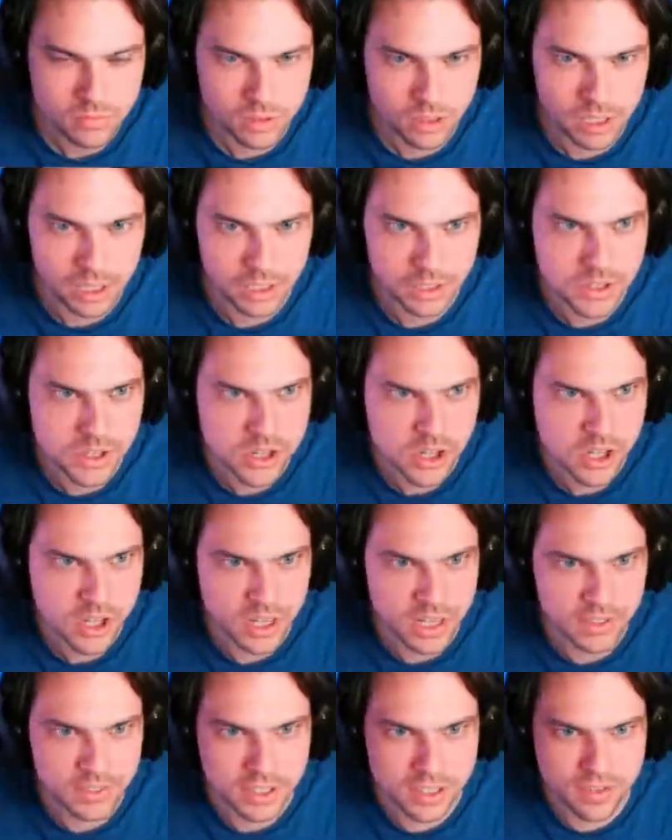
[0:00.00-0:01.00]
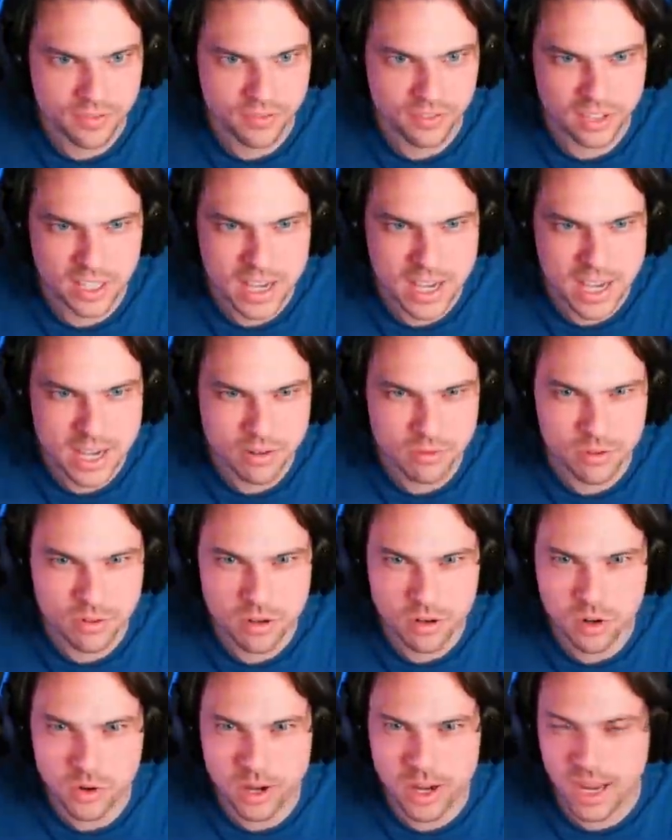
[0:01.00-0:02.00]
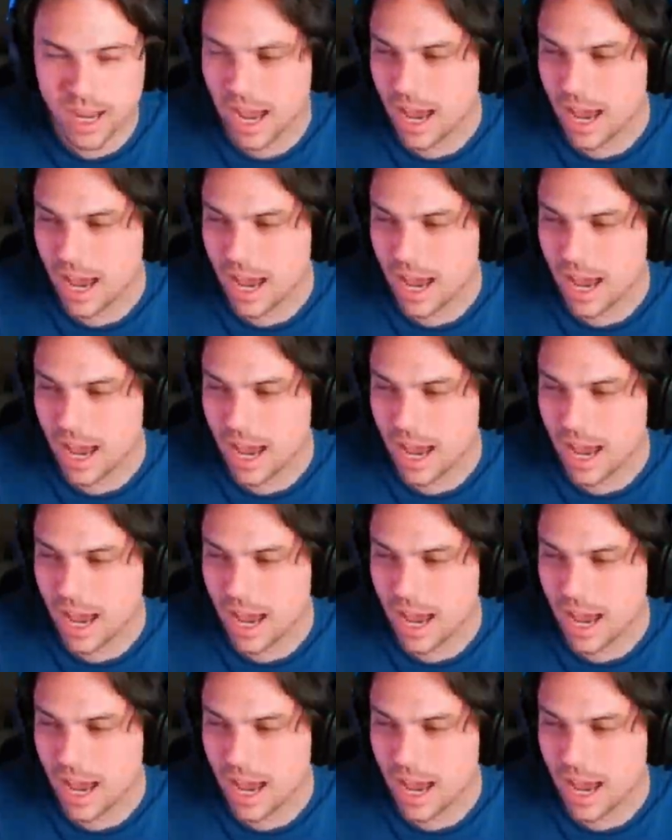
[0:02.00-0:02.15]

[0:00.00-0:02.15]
All right, let's just try to get this flank real quick.